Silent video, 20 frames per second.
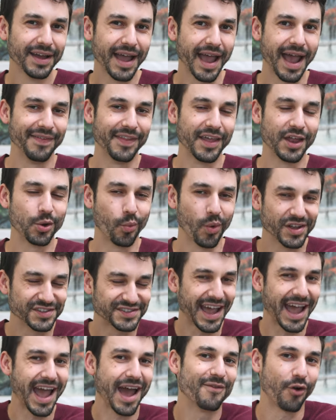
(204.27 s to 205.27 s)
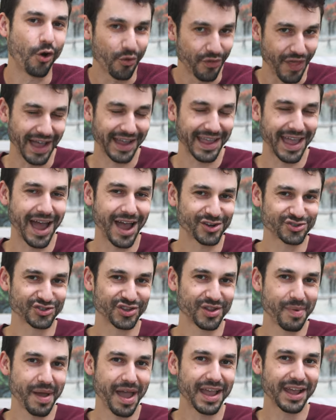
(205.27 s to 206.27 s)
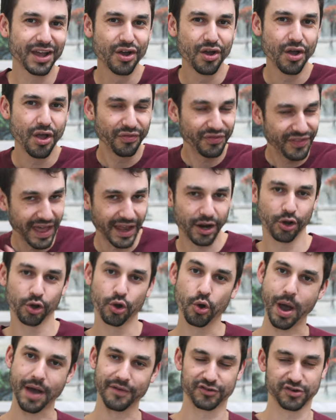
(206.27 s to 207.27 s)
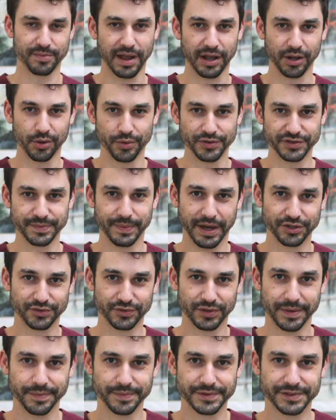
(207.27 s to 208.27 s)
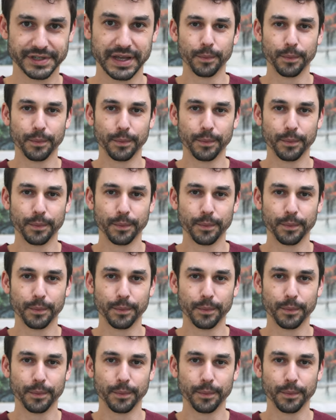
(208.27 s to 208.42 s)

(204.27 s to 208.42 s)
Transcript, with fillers: And then once I have all that cash in the bank, then I'll go after my goals and my dreams.